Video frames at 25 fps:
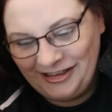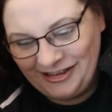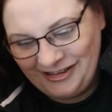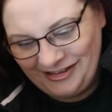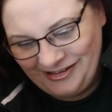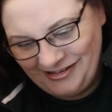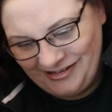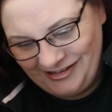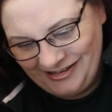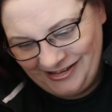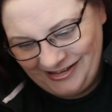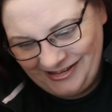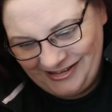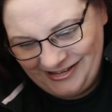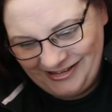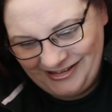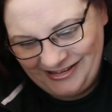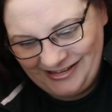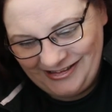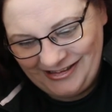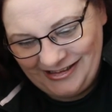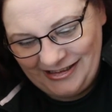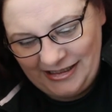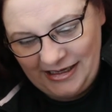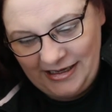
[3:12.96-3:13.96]

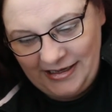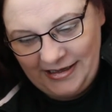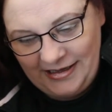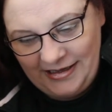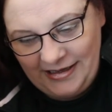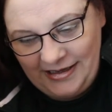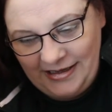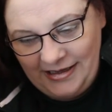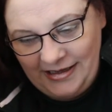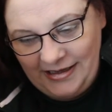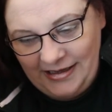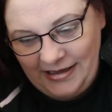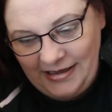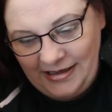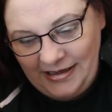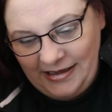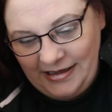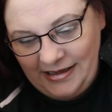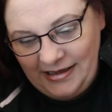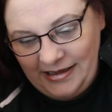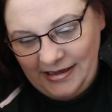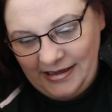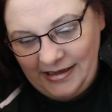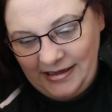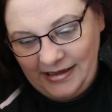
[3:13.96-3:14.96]

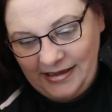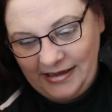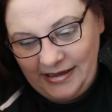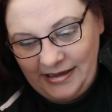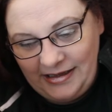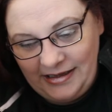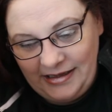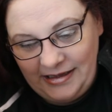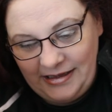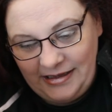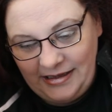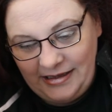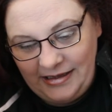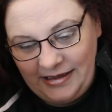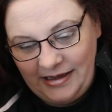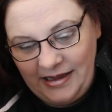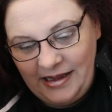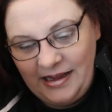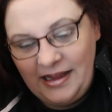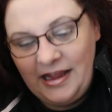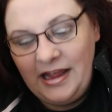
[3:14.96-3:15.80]
(silence)